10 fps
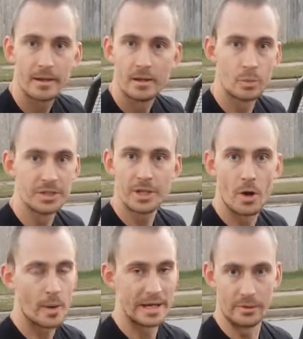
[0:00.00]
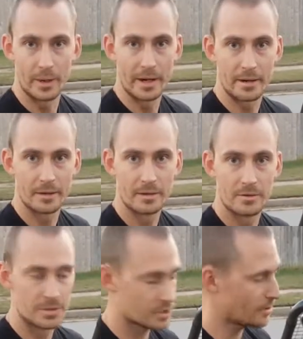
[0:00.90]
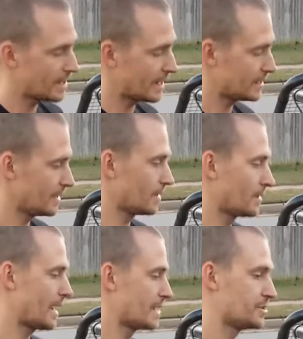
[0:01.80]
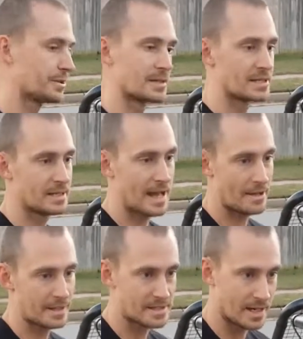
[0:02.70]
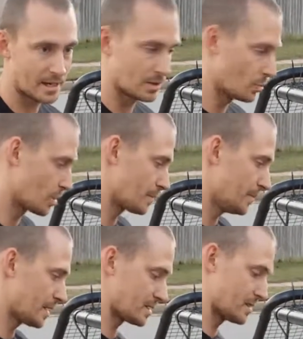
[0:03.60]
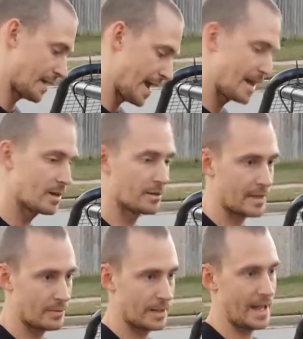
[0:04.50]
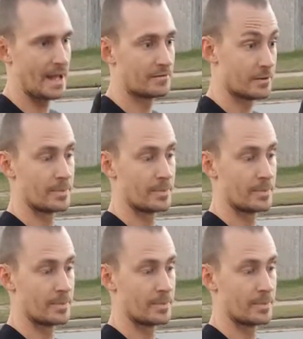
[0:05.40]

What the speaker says: It wouldn't go anywhere. It was a great idea. As you can see now, that's not going to work because of the angle that we have.